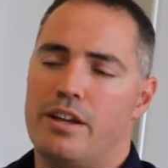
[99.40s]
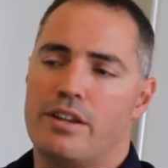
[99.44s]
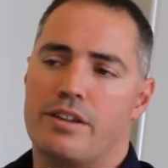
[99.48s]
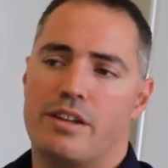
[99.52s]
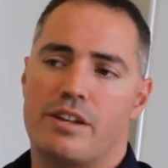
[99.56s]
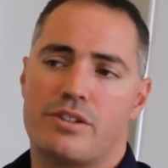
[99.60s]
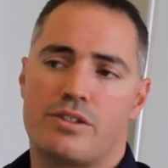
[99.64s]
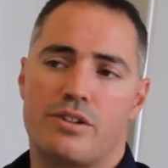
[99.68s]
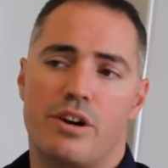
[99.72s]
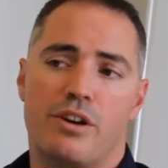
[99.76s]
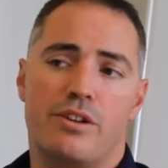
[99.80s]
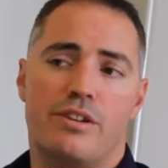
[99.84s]

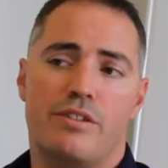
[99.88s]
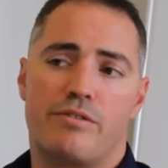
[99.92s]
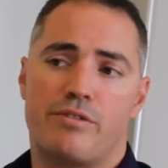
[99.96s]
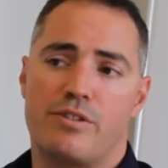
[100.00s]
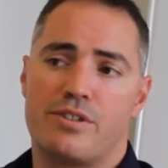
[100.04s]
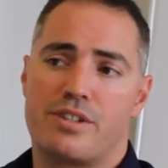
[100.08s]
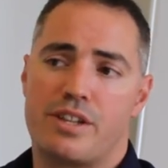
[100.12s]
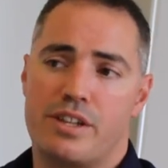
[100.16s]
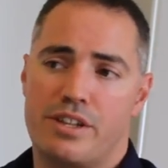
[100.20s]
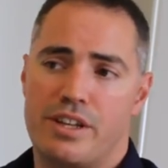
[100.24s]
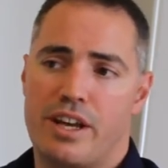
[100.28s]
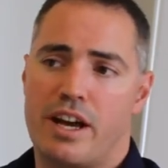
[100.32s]
There's no
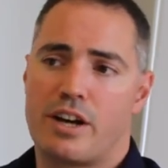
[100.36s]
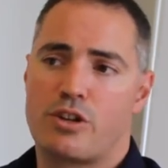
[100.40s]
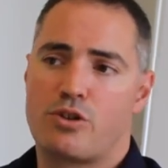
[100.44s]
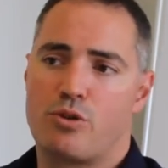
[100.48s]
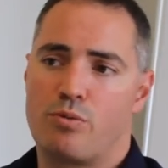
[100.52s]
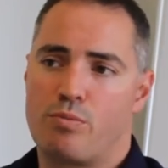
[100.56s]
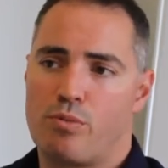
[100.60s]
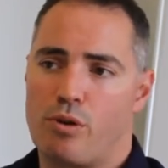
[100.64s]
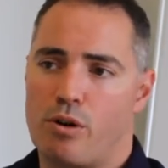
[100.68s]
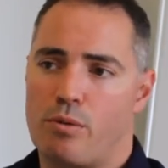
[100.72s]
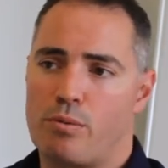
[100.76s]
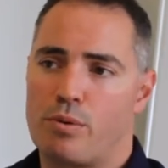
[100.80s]
difference in the
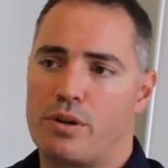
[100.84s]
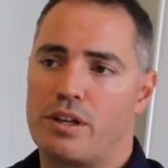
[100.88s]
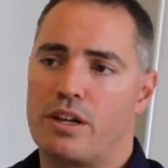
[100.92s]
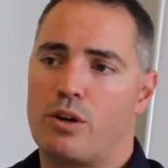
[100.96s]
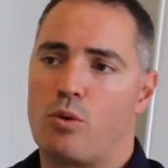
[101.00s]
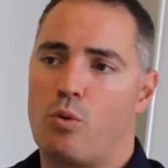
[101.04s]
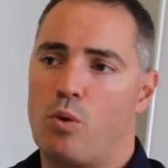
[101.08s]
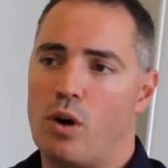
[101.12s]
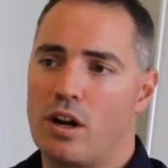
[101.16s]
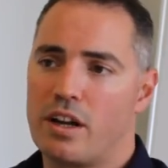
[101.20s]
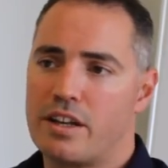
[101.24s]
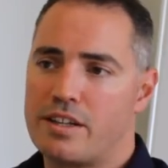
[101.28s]
actual property
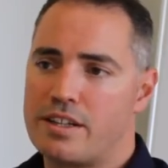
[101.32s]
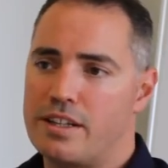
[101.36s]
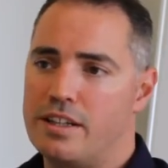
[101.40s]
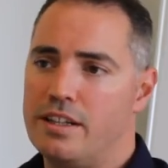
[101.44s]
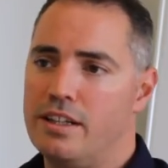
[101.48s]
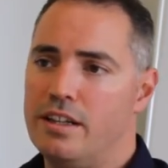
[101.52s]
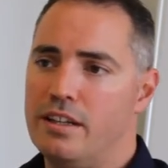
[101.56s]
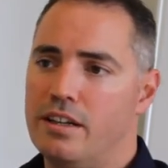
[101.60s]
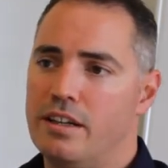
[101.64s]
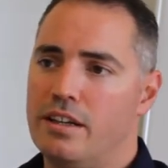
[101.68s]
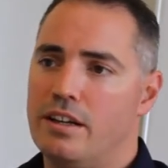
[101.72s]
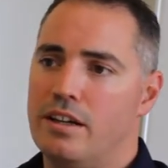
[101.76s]

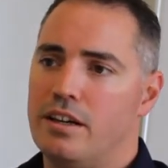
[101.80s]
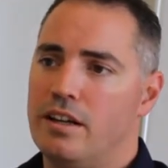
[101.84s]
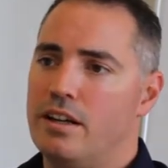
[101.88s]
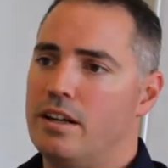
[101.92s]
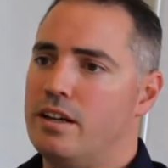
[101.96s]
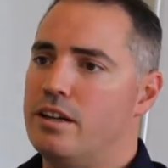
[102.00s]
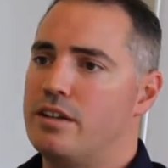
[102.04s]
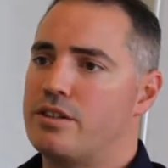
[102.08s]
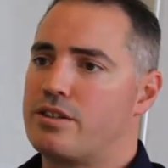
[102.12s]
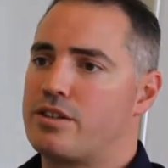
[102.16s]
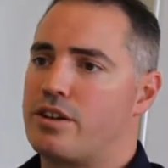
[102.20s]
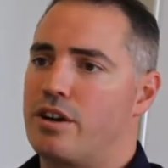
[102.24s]
quality.
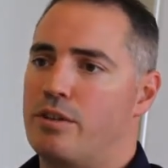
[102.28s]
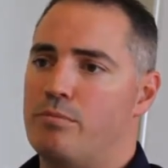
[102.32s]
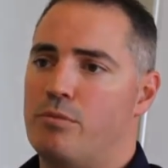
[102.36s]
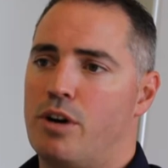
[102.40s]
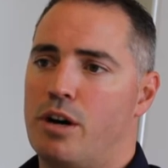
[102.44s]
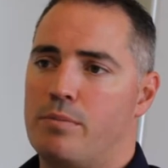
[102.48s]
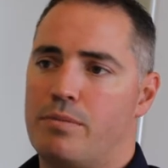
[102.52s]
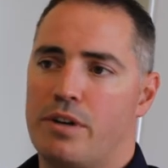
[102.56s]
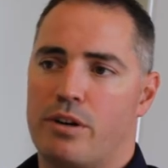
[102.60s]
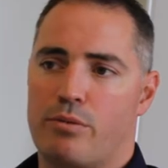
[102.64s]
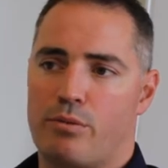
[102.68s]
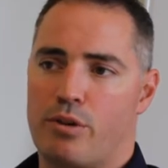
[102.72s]
So it
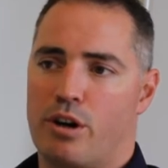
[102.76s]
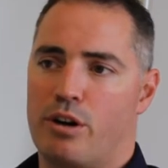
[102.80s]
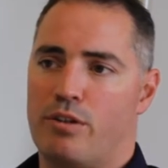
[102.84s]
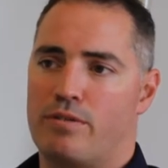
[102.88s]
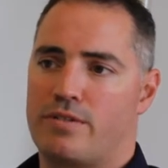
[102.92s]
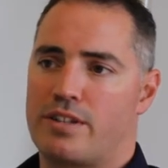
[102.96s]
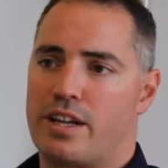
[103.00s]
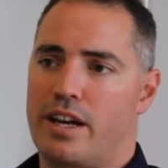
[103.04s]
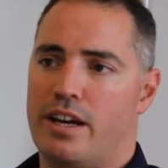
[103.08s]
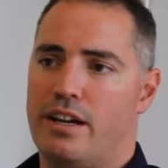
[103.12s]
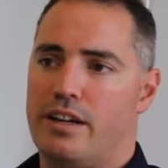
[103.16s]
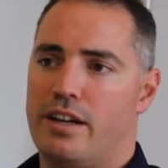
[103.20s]
might be a row
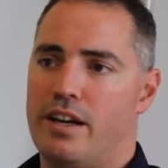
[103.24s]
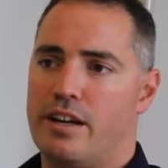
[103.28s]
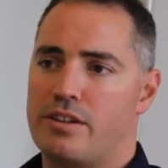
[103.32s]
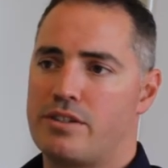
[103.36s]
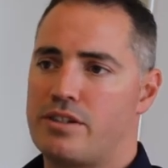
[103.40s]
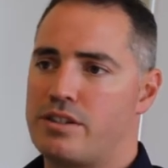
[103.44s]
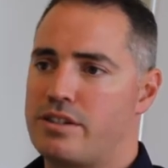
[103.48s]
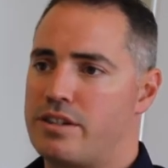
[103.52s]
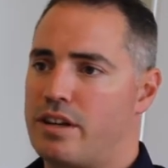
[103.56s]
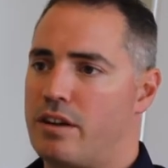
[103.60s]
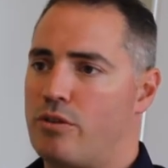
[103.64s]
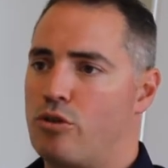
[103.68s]
of
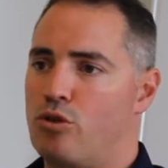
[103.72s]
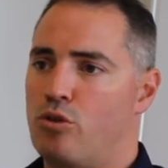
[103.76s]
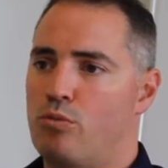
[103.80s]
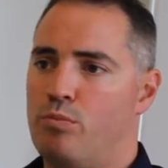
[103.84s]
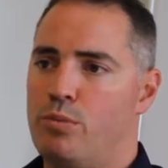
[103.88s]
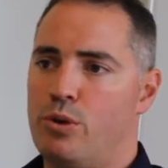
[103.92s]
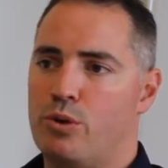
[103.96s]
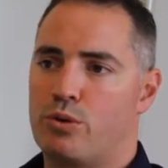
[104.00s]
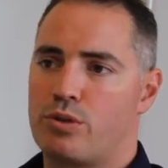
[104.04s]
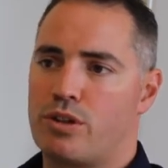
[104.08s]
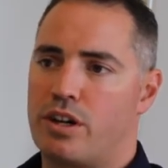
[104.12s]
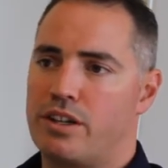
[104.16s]
townhouses, they're all
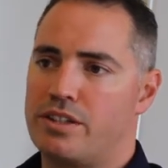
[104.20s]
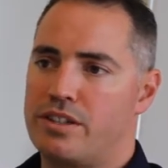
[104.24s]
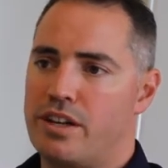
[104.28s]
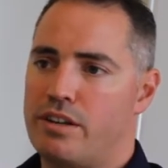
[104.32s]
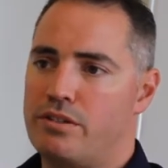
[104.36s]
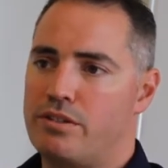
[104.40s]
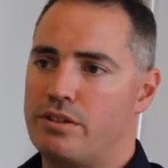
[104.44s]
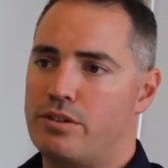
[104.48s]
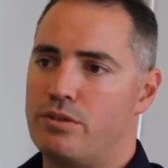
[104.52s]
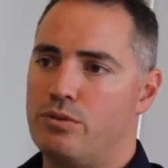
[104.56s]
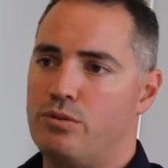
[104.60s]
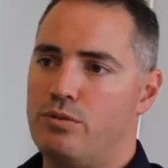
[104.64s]
built
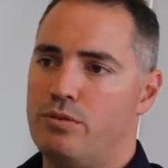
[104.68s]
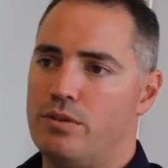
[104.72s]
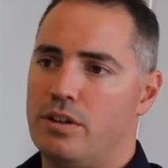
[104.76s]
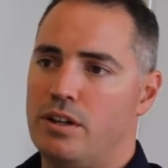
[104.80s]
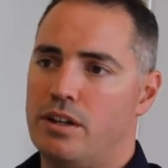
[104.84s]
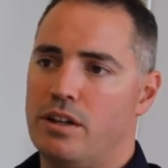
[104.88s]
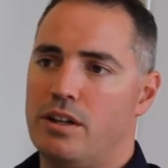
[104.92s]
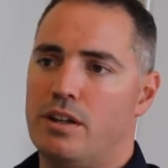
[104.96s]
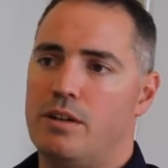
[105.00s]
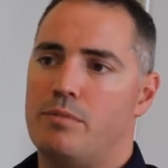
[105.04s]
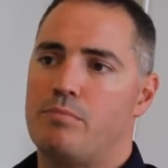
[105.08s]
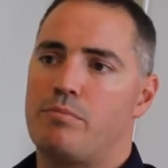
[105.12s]
identical,
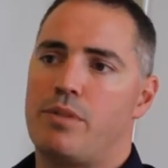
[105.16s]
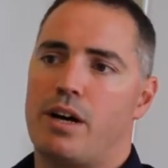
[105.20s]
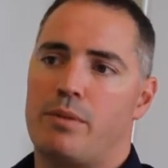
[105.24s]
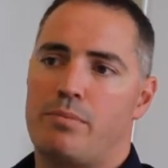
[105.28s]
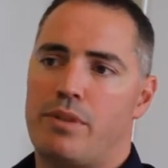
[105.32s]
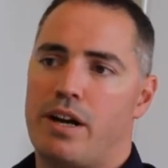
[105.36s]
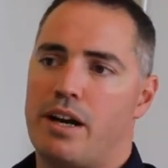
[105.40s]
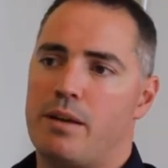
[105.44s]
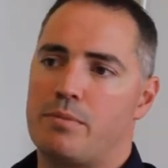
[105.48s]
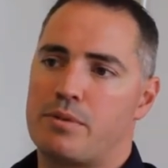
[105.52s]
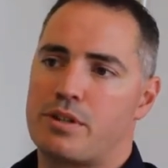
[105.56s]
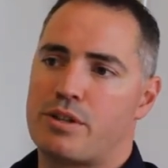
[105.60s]
but
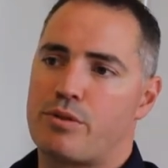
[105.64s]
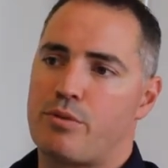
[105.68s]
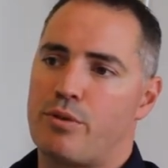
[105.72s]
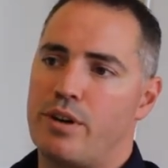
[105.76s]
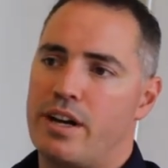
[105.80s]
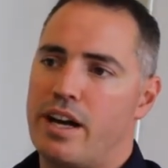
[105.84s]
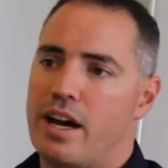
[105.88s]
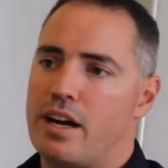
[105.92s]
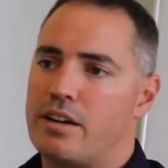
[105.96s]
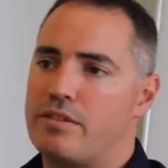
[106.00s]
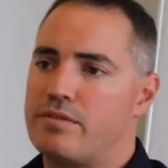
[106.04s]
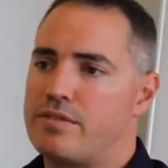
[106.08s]
perhaps
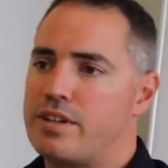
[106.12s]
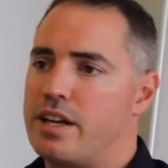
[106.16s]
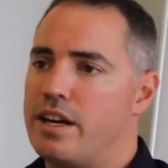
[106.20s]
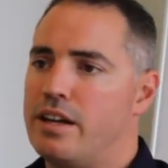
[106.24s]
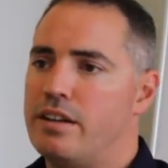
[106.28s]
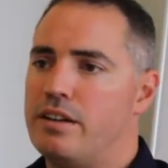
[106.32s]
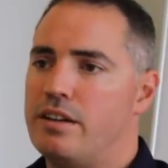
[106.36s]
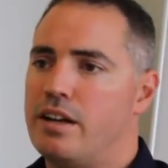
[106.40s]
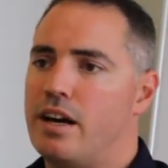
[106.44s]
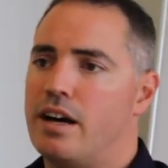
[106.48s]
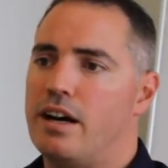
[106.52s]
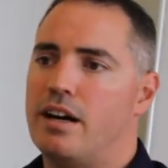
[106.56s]
3 out of
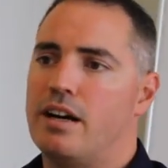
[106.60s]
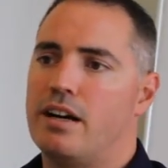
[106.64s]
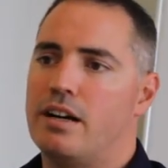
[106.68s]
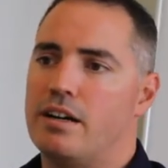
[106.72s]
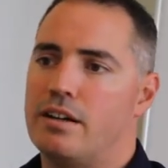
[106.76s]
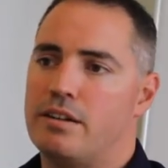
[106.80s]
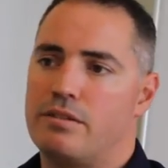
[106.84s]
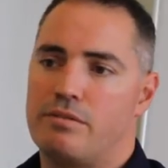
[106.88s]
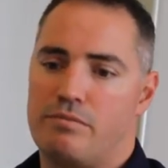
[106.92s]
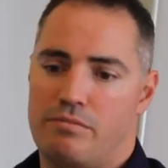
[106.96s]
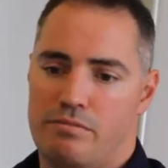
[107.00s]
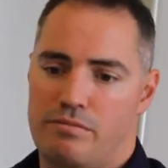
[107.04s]
10
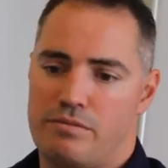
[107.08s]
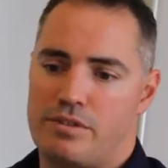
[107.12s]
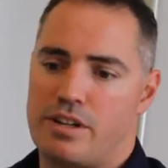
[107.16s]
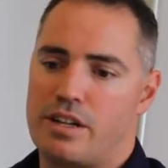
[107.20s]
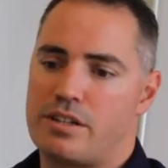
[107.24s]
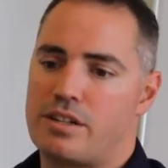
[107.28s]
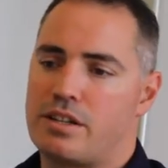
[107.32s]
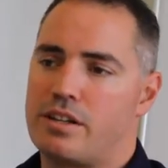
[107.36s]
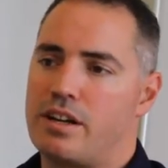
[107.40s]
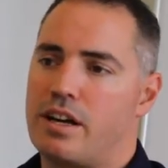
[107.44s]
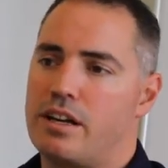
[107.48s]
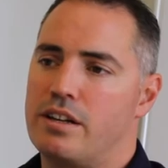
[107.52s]
are
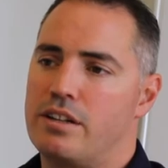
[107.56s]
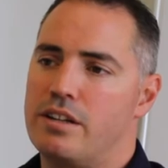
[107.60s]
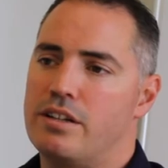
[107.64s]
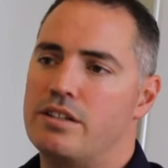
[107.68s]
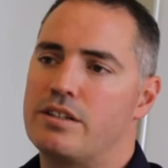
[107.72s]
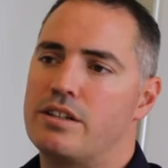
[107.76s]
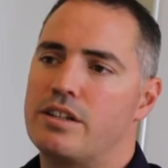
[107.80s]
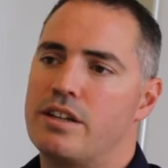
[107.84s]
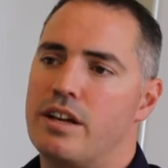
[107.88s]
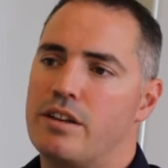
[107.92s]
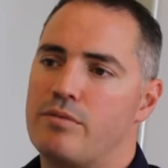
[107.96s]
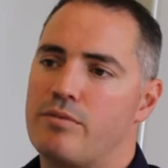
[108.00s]
designated
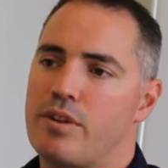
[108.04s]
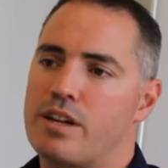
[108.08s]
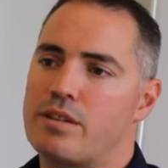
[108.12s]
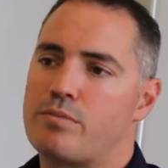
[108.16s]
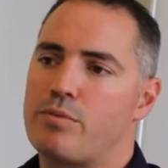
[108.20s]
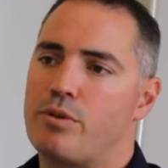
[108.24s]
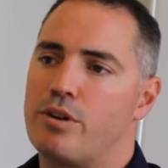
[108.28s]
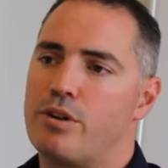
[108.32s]
into the NRAS